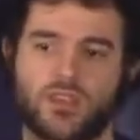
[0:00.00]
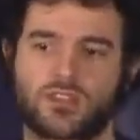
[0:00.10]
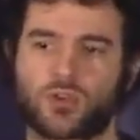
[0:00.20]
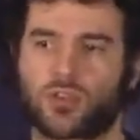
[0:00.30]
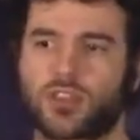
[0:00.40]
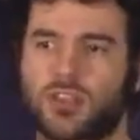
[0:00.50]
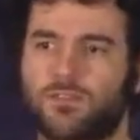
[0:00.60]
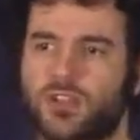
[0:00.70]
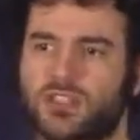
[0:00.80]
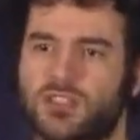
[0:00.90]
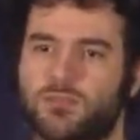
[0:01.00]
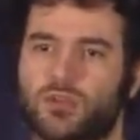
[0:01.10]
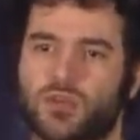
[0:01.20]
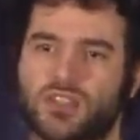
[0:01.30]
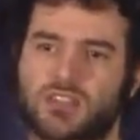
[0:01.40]
So the difference
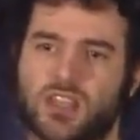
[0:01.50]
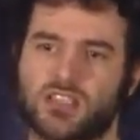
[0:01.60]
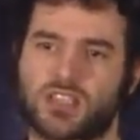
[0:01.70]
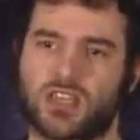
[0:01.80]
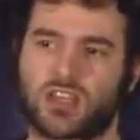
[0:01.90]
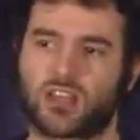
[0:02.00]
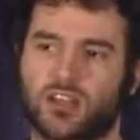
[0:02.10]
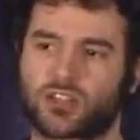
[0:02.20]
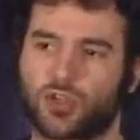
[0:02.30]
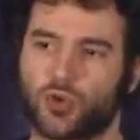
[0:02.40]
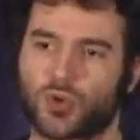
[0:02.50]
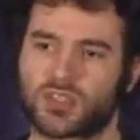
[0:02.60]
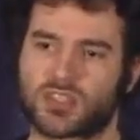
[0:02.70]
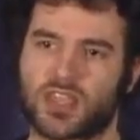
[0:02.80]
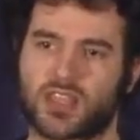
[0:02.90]
between a sidechain and a 2
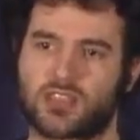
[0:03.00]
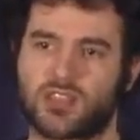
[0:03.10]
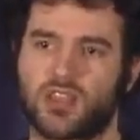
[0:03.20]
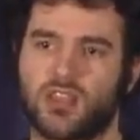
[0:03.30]
is that